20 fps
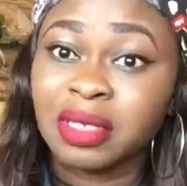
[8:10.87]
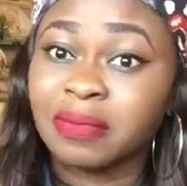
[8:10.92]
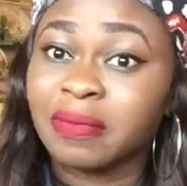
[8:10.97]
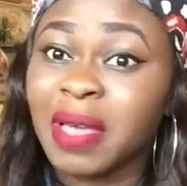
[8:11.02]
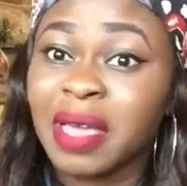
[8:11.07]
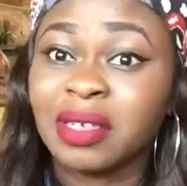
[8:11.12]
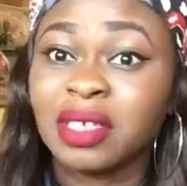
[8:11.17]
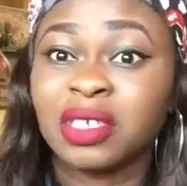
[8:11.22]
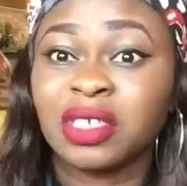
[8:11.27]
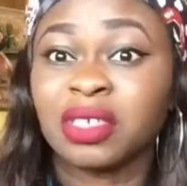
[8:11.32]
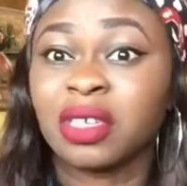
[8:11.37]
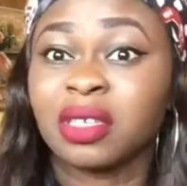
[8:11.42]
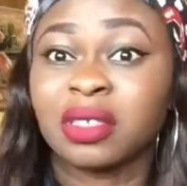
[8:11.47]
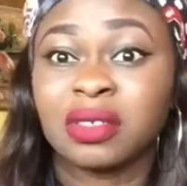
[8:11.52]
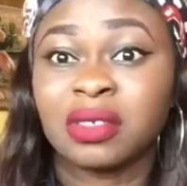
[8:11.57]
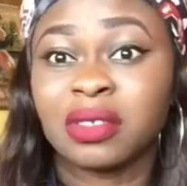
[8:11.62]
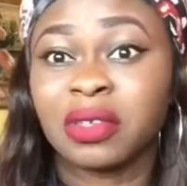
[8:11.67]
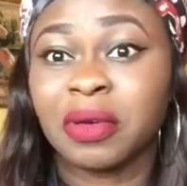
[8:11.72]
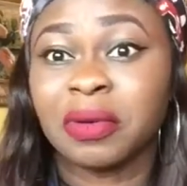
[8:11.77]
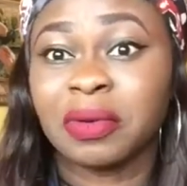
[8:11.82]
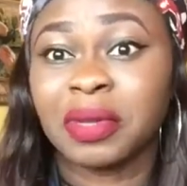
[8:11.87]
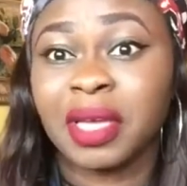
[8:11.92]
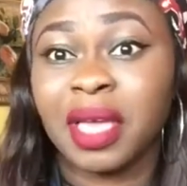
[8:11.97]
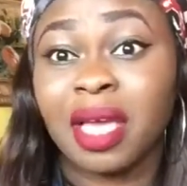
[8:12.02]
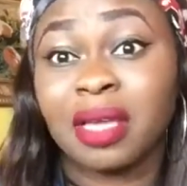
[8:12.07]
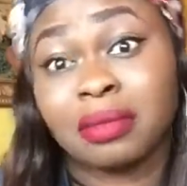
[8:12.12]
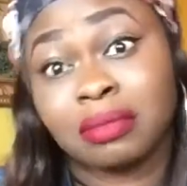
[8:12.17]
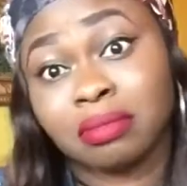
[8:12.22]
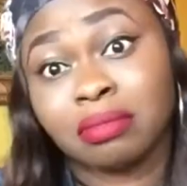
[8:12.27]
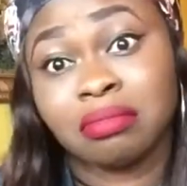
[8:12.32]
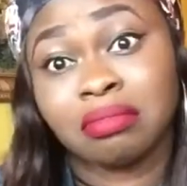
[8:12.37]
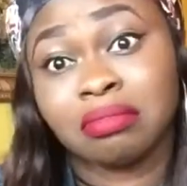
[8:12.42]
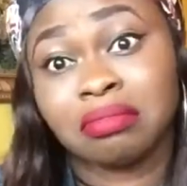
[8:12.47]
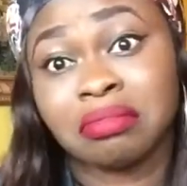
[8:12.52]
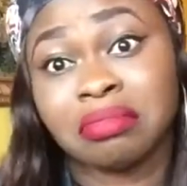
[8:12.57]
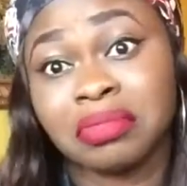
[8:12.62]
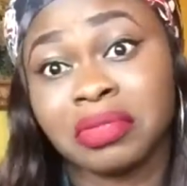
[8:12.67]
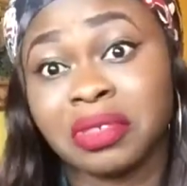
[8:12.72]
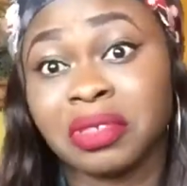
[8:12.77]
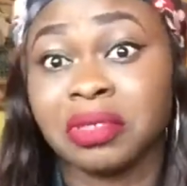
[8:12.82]
It's a very short story, and
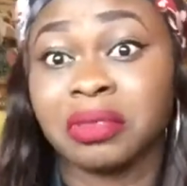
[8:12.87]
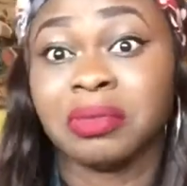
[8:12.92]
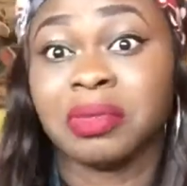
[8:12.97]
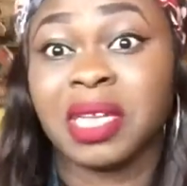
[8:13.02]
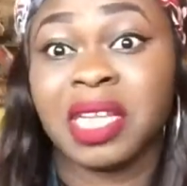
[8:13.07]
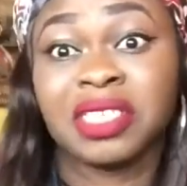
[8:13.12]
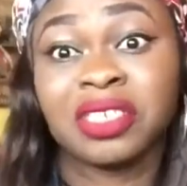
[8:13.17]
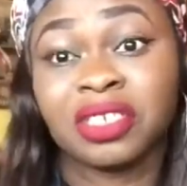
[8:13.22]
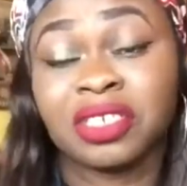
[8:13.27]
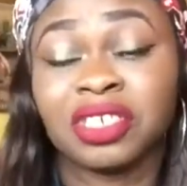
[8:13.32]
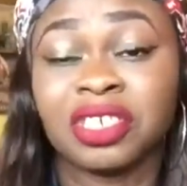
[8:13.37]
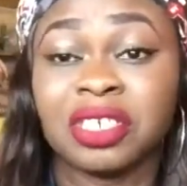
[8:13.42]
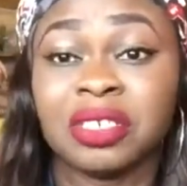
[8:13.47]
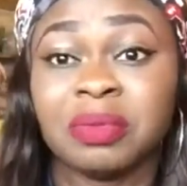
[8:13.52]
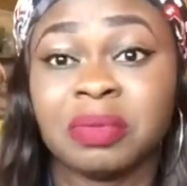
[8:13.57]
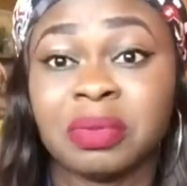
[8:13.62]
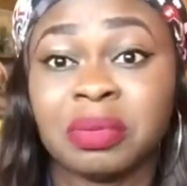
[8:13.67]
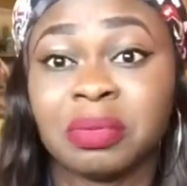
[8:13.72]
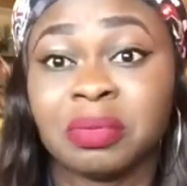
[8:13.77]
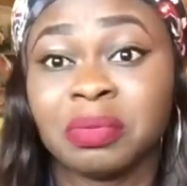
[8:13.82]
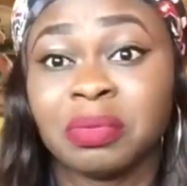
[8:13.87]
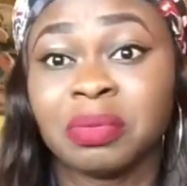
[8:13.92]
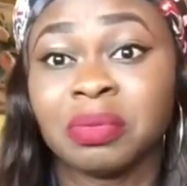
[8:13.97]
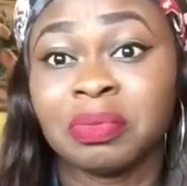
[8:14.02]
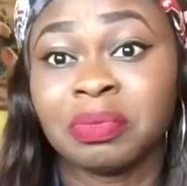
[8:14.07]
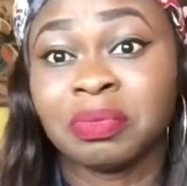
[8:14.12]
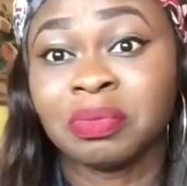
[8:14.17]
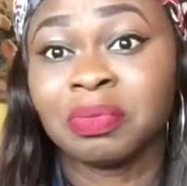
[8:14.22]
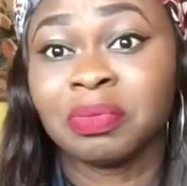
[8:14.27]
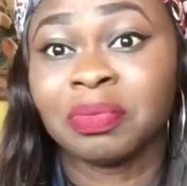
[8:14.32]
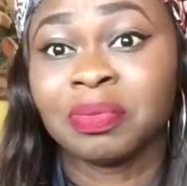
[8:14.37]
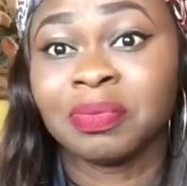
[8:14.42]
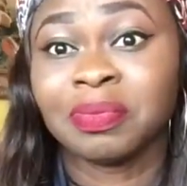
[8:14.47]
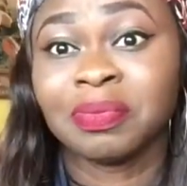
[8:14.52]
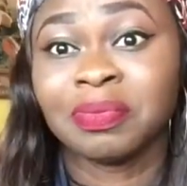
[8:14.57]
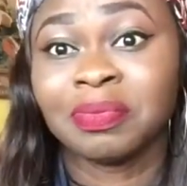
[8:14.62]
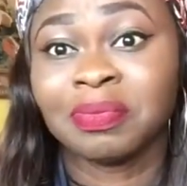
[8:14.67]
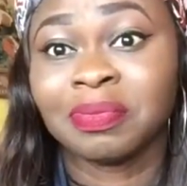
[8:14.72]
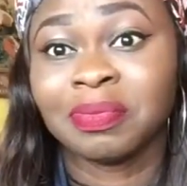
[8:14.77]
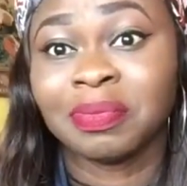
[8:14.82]
the relationship,
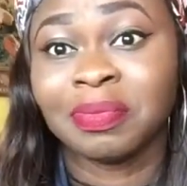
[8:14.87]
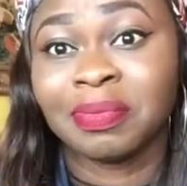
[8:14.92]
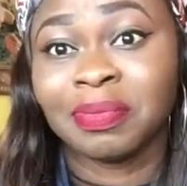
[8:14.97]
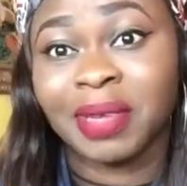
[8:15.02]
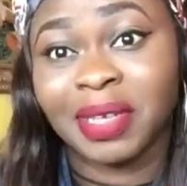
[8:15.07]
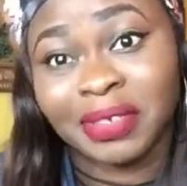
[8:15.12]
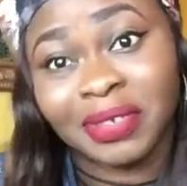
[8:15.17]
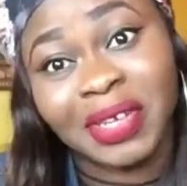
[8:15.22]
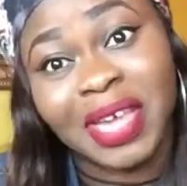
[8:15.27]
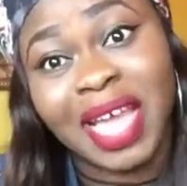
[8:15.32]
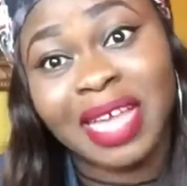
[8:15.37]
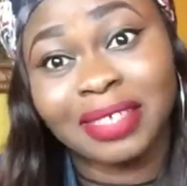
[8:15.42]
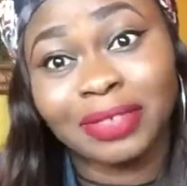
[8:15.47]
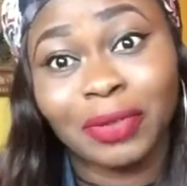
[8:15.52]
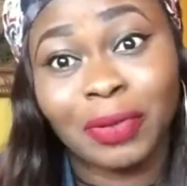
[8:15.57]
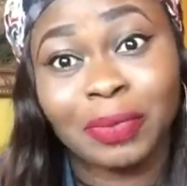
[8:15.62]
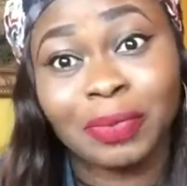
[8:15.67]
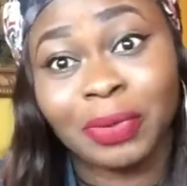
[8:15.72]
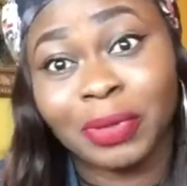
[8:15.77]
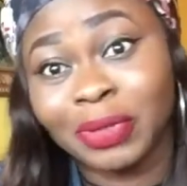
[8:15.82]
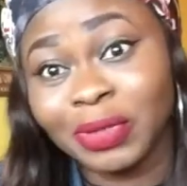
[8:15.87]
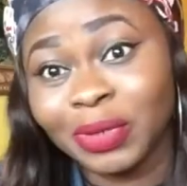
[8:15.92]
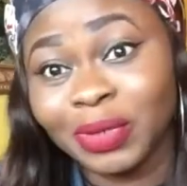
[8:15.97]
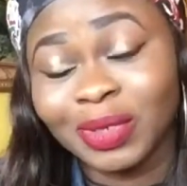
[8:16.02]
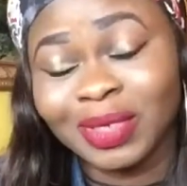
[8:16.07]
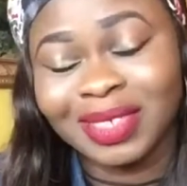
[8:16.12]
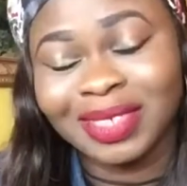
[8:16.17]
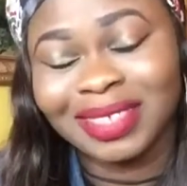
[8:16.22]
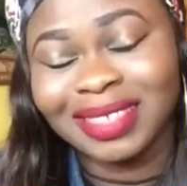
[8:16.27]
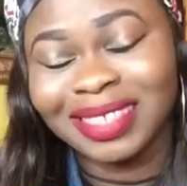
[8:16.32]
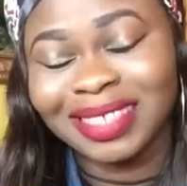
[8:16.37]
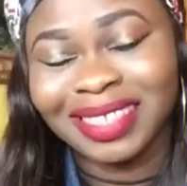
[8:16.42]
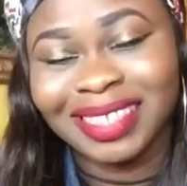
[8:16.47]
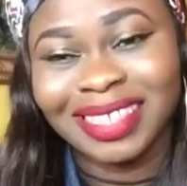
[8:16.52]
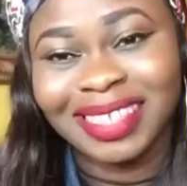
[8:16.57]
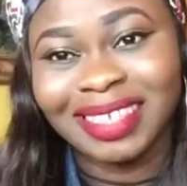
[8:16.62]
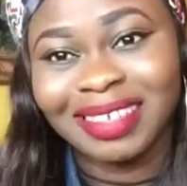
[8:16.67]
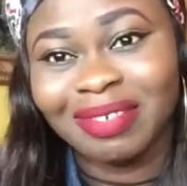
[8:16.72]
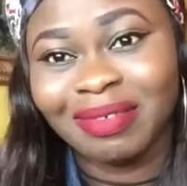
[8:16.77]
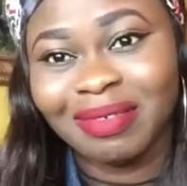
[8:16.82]
as you guys know, produced
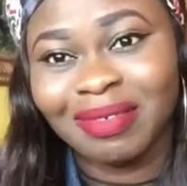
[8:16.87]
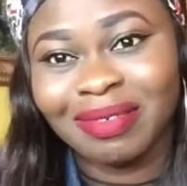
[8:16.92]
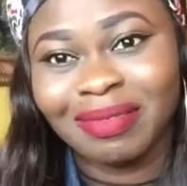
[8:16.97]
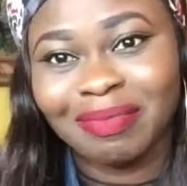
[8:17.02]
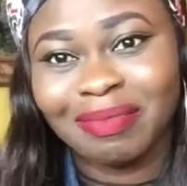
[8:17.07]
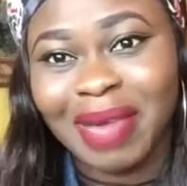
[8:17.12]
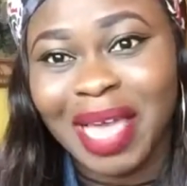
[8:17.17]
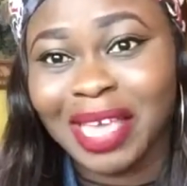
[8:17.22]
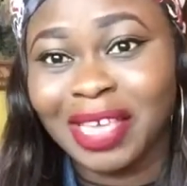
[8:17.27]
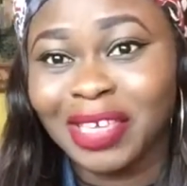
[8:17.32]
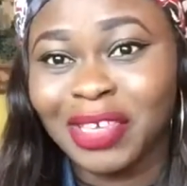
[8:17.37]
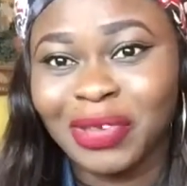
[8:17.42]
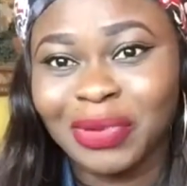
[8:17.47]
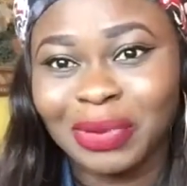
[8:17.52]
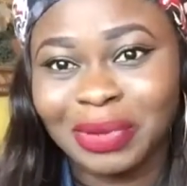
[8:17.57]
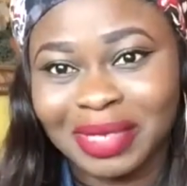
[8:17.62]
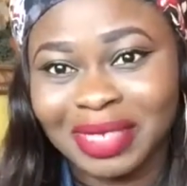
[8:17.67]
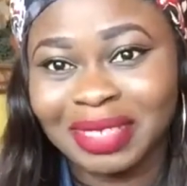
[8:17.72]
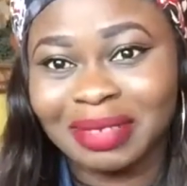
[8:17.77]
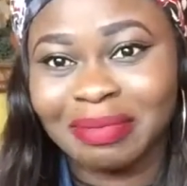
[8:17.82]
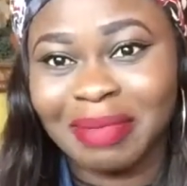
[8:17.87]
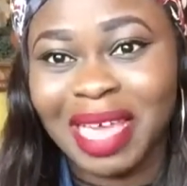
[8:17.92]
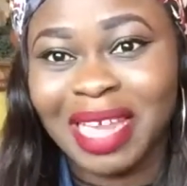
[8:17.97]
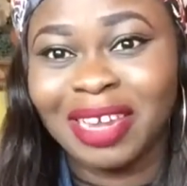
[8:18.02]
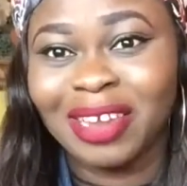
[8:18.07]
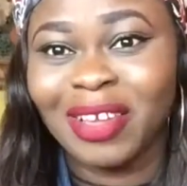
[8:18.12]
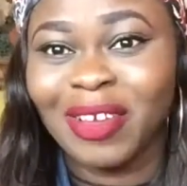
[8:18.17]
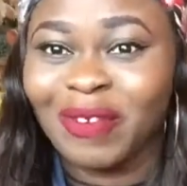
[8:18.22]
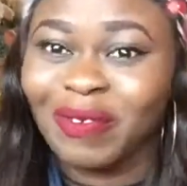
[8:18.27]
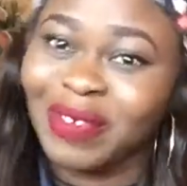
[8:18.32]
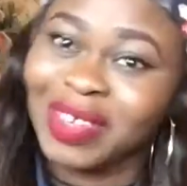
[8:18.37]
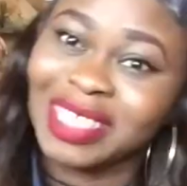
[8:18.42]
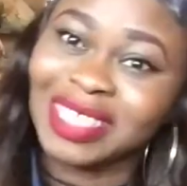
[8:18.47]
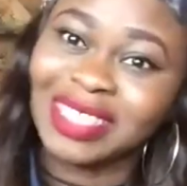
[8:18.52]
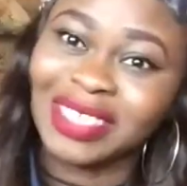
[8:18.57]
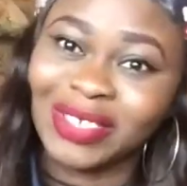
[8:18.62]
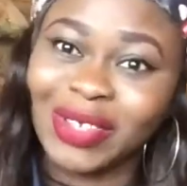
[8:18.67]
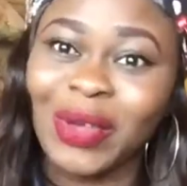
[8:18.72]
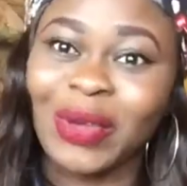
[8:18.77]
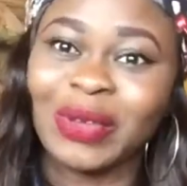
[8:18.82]
my cutie, my lovely
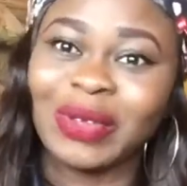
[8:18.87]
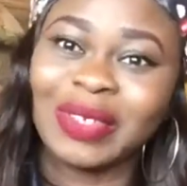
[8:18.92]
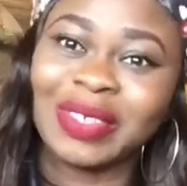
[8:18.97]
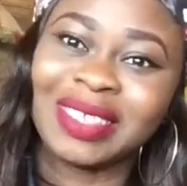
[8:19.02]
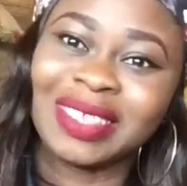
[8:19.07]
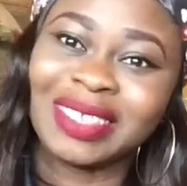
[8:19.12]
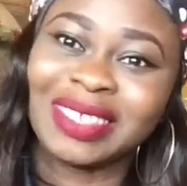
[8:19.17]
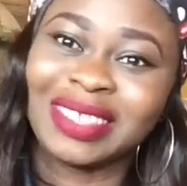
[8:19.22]
son,